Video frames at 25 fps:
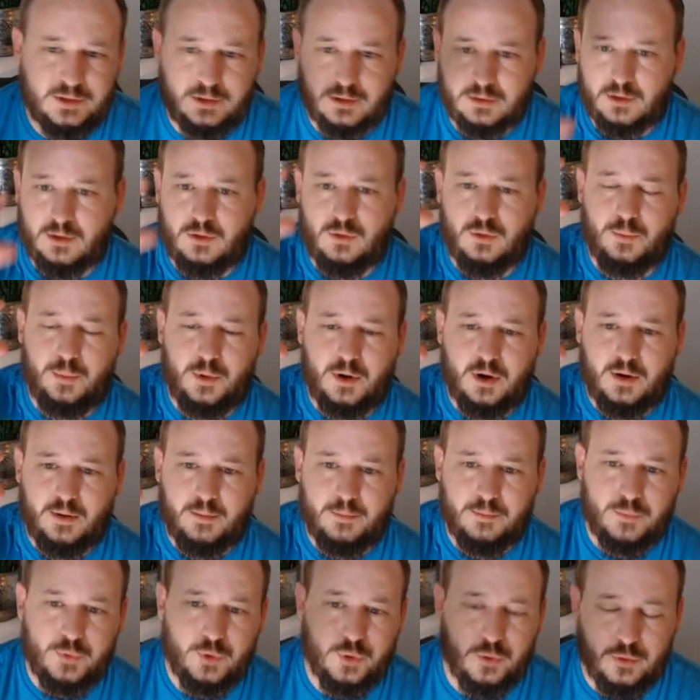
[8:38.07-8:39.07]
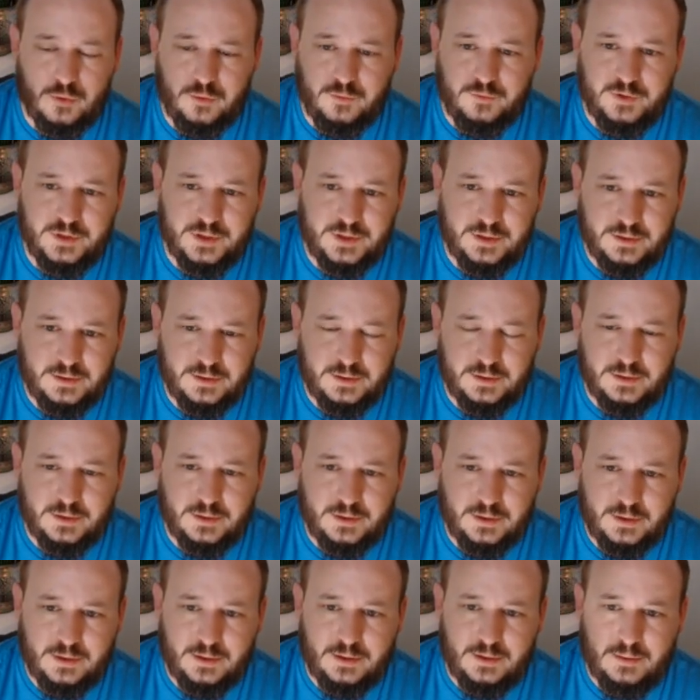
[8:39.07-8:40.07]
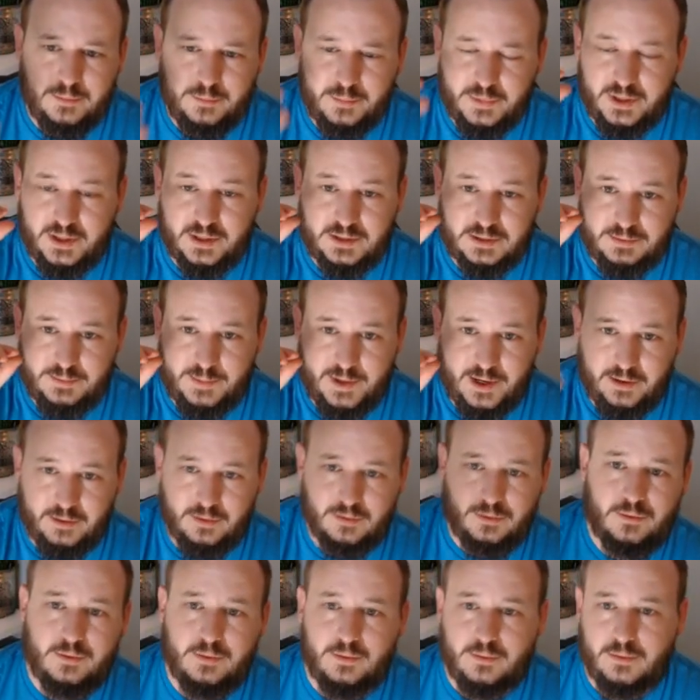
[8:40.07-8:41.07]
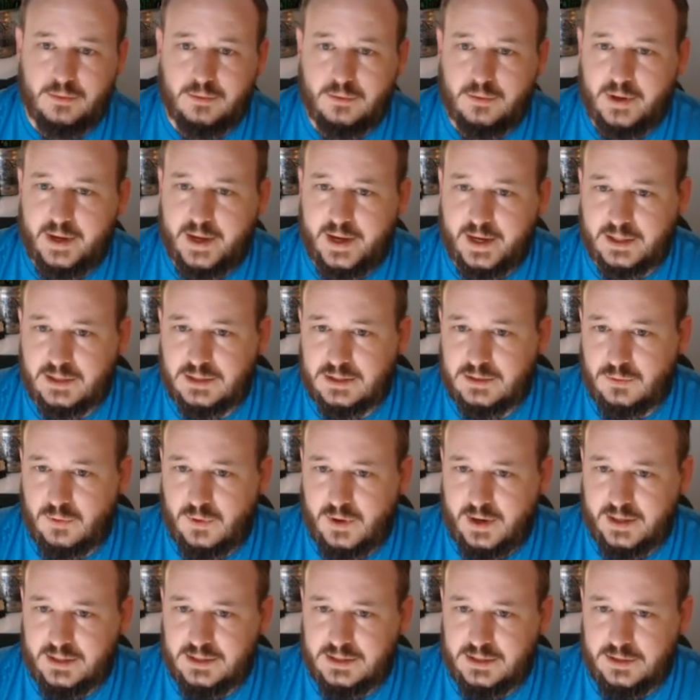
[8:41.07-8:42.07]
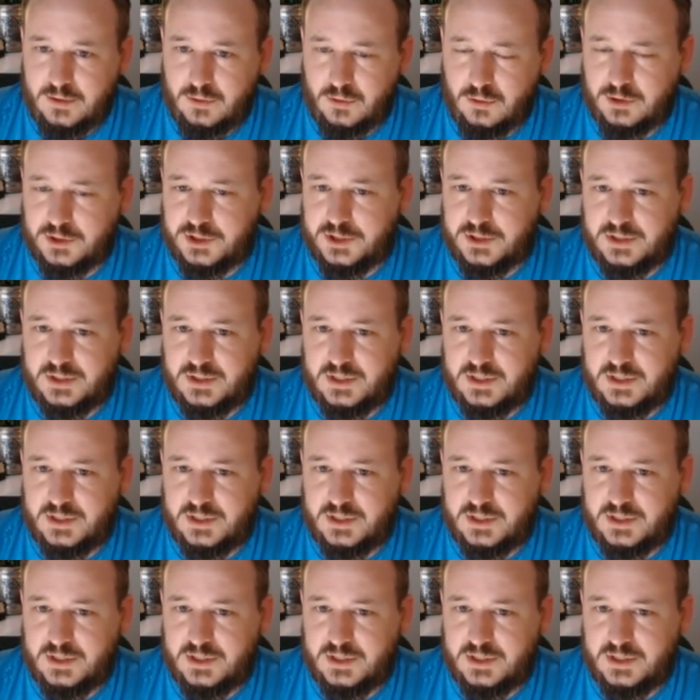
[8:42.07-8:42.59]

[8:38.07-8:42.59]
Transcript: So the whole part moved because my XYZ origin